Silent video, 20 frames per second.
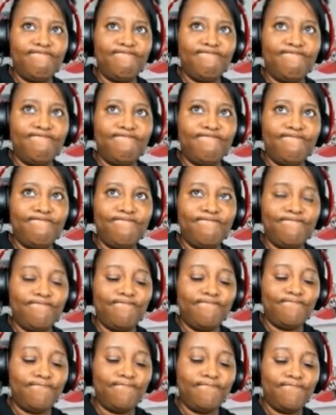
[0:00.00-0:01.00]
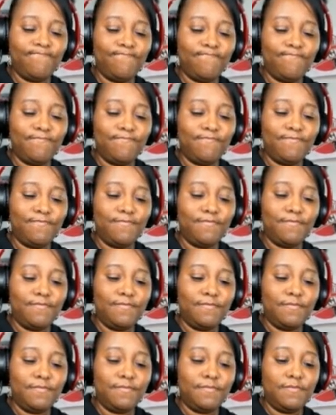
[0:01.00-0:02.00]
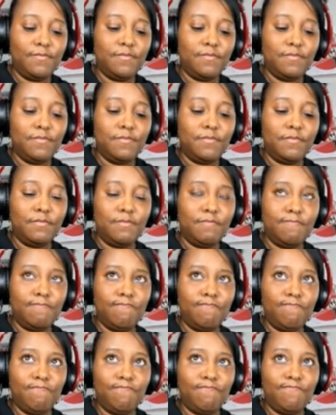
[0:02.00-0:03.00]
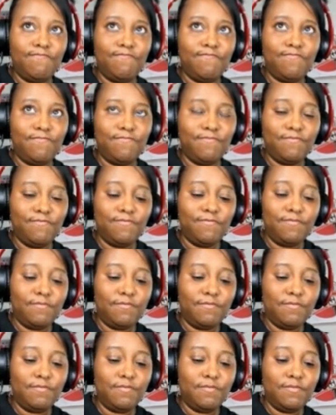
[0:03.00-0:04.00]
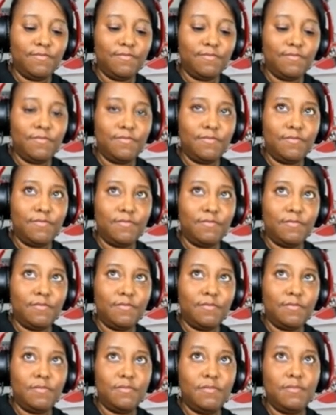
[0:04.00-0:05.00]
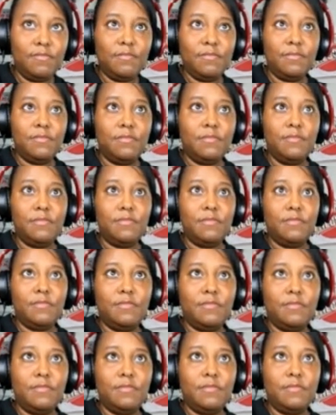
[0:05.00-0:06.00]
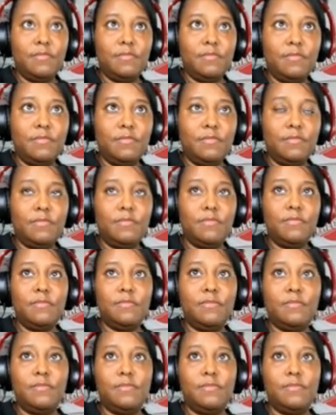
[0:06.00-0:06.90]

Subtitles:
This person isn't speaking.